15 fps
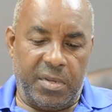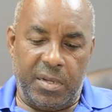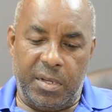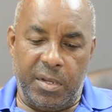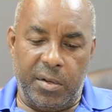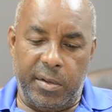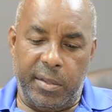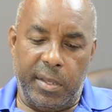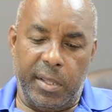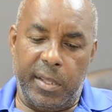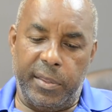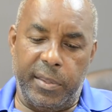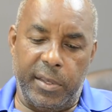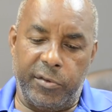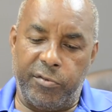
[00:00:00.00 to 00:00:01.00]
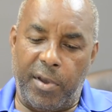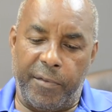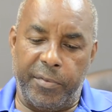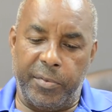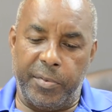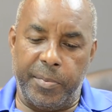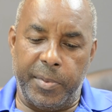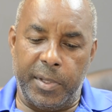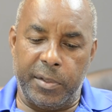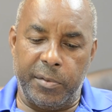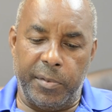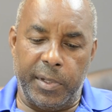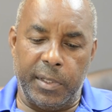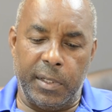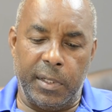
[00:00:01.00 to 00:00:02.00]
You know, they they traveled with me
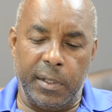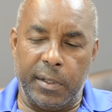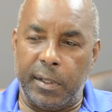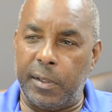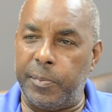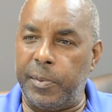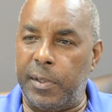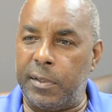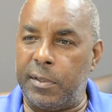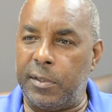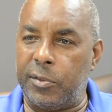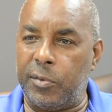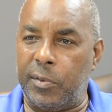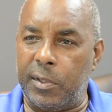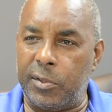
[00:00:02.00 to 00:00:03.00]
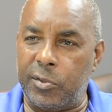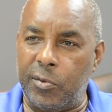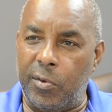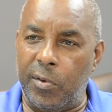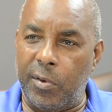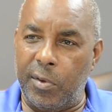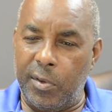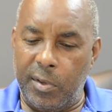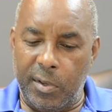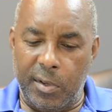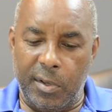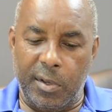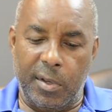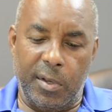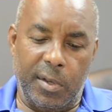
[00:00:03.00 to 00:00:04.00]
to India and other places, so they saw
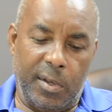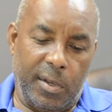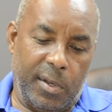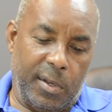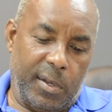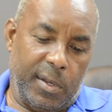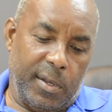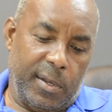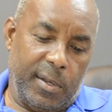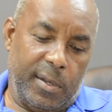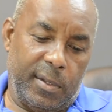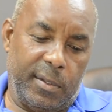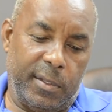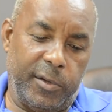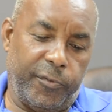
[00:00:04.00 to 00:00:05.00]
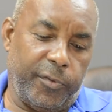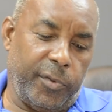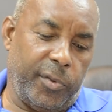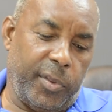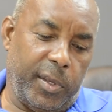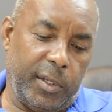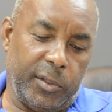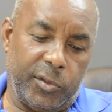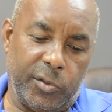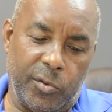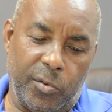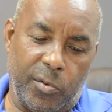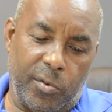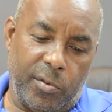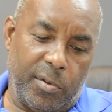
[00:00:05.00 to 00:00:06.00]
different things.
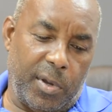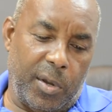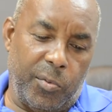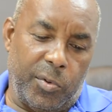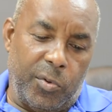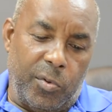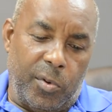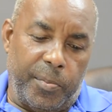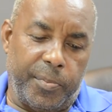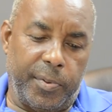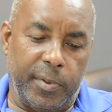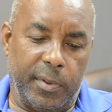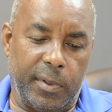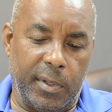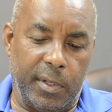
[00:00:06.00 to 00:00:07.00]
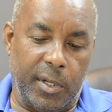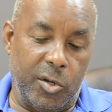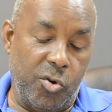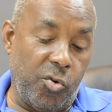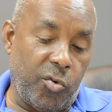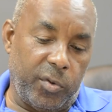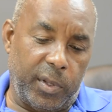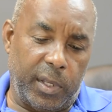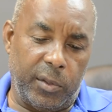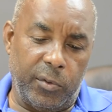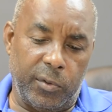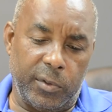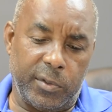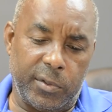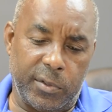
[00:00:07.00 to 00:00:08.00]
So I would hope, and I know that
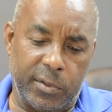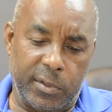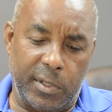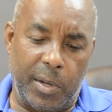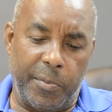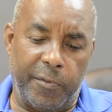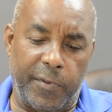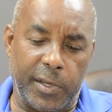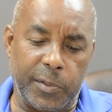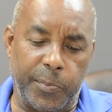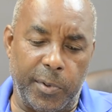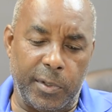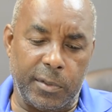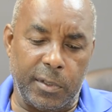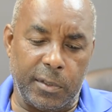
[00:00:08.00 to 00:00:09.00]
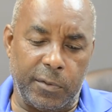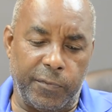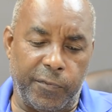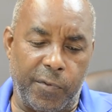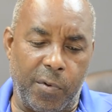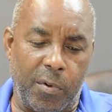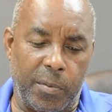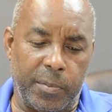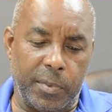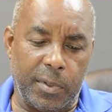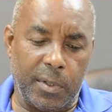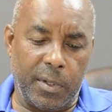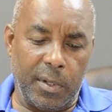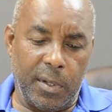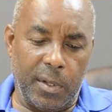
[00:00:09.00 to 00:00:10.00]
those type of experiences have formed,
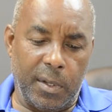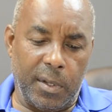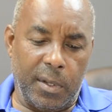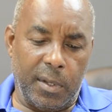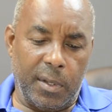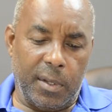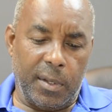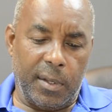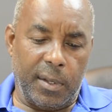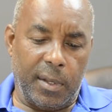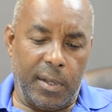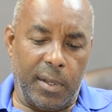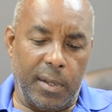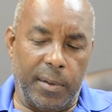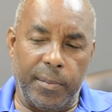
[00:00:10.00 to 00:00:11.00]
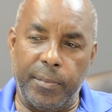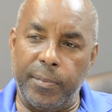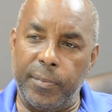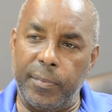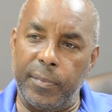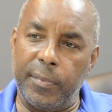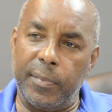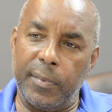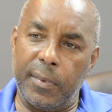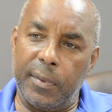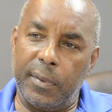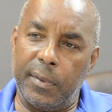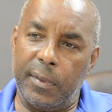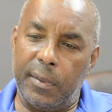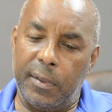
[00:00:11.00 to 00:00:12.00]
um,
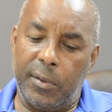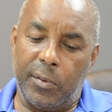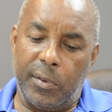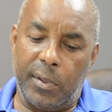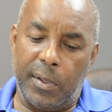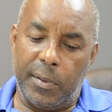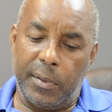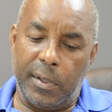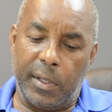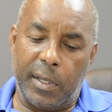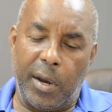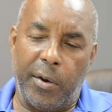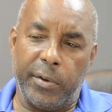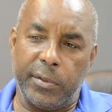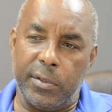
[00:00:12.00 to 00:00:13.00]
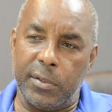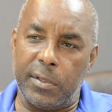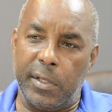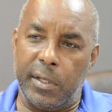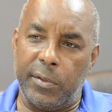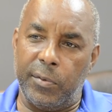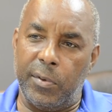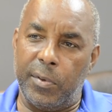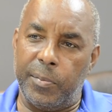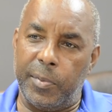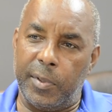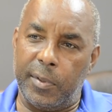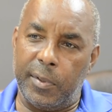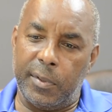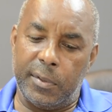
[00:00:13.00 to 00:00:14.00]
you know, their their characters later on
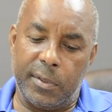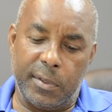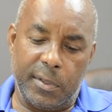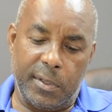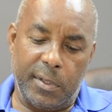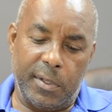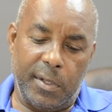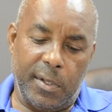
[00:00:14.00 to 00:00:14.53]
because